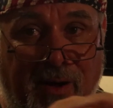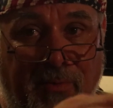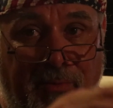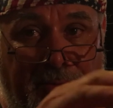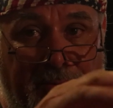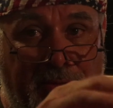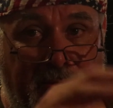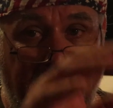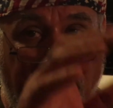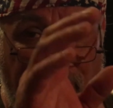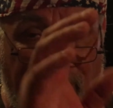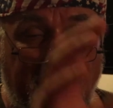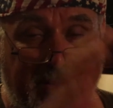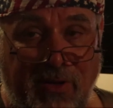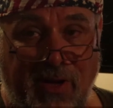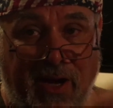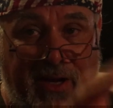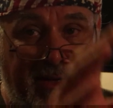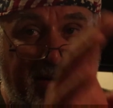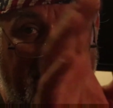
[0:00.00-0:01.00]
off of the
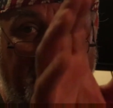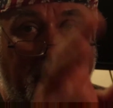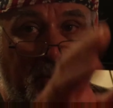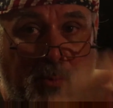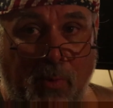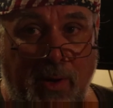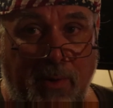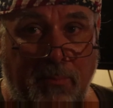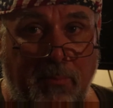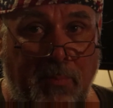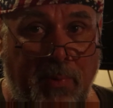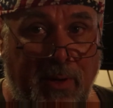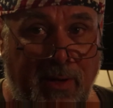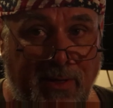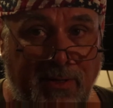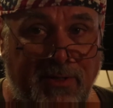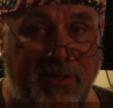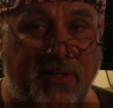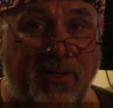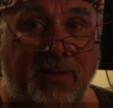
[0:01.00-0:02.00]
Nikon web
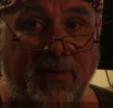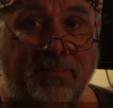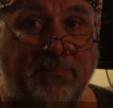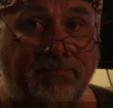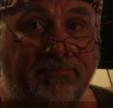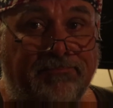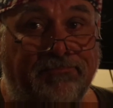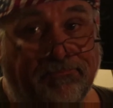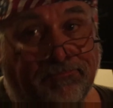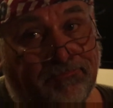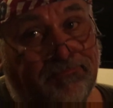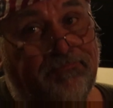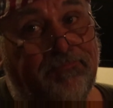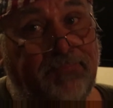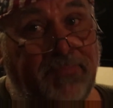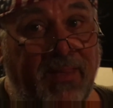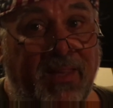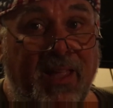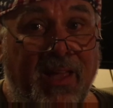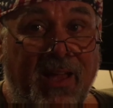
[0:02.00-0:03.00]
page.
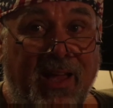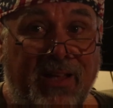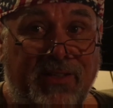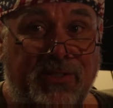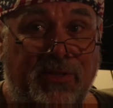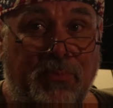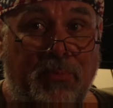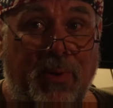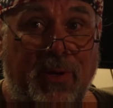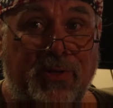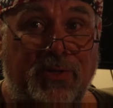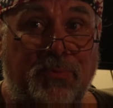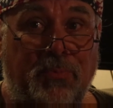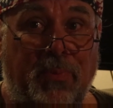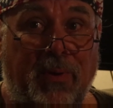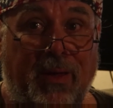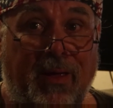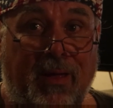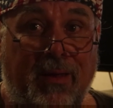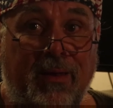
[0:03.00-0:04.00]
That's the best
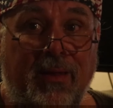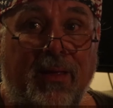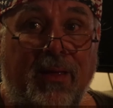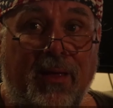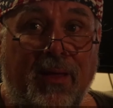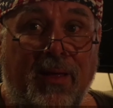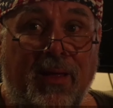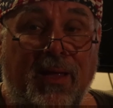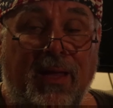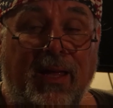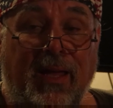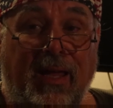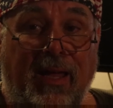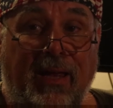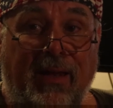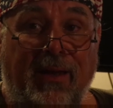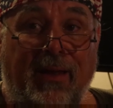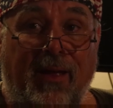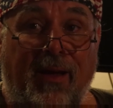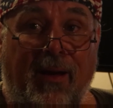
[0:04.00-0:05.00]
bet.
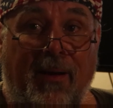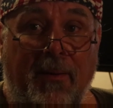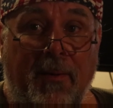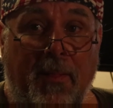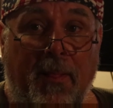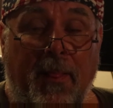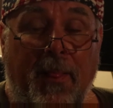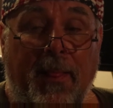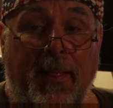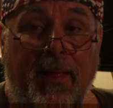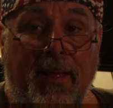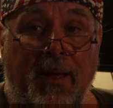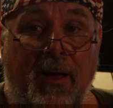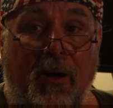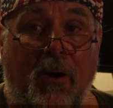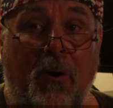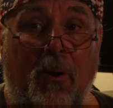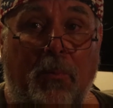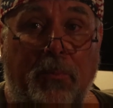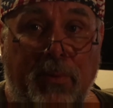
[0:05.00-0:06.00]
Anyhow,
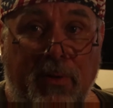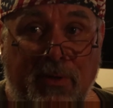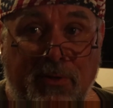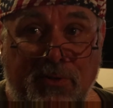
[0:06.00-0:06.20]
I hope you